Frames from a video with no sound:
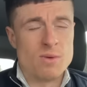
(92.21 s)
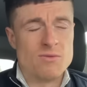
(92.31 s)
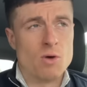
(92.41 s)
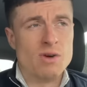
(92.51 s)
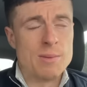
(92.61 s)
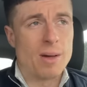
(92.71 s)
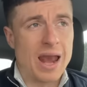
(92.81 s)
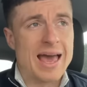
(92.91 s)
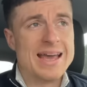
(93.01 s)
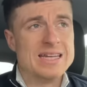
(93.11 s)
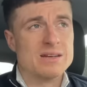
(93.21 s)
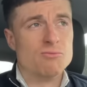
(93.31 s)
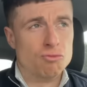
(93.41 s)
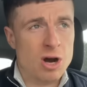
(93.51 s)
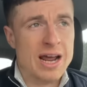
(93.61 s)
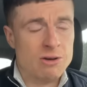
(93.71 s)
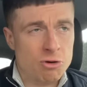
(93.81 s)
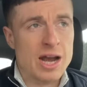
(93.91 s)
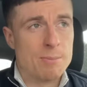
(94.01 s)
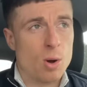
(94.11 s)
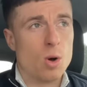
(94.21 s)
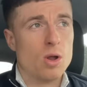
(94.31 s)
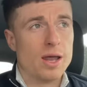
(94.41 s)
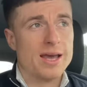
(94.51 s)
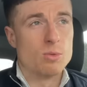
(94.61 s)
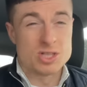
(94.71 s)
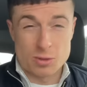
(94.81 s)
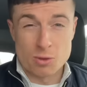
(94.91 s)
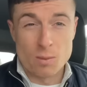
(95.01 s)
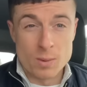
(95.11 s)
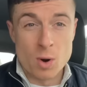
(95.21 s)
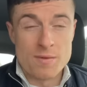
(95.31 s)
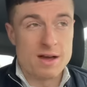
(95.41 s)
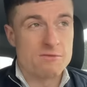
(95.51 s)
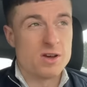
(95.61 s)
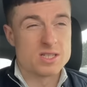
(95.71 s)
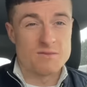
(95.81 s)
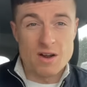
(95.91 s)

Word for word: We've not really played really, really poorly, which I thought we were in that first half.